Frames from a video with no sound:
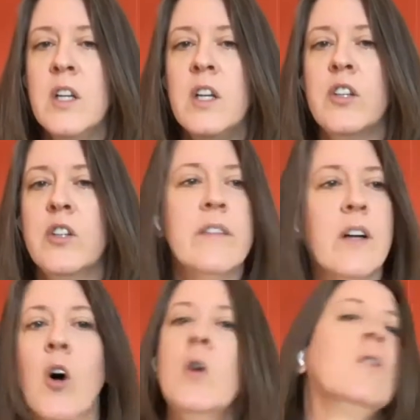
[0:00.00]
You have a
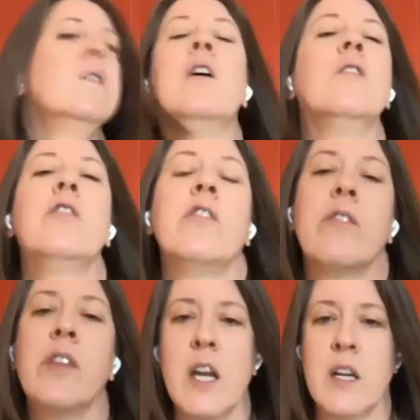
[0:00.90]
whole host of
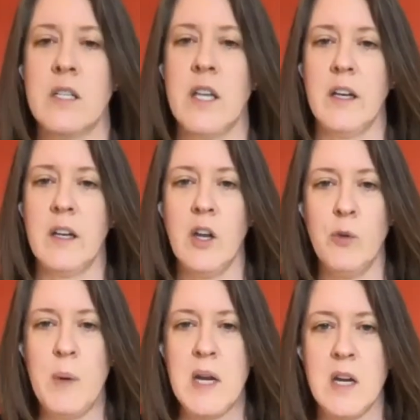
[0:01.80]
things that could
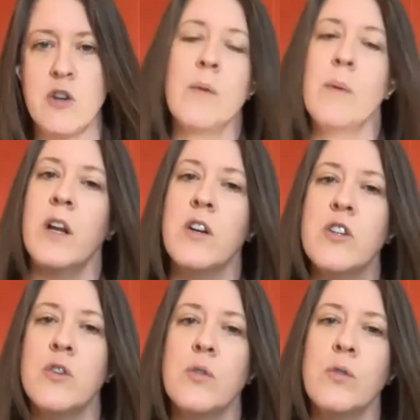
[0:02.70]
be contributing
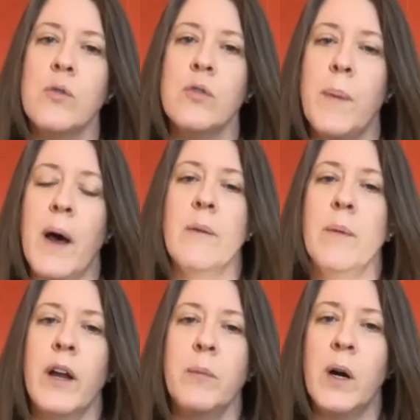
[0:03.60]
to the bottom
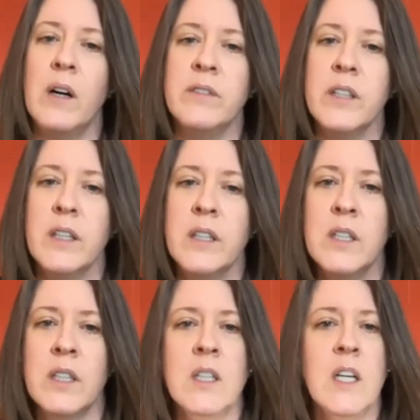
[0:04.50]
line profit.
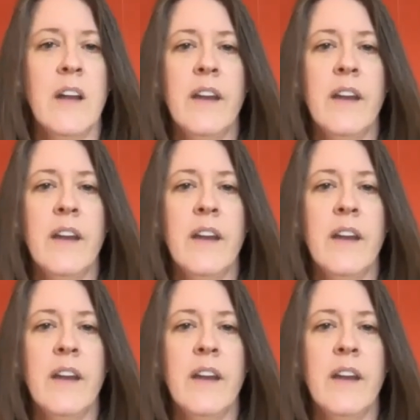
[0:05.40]
And they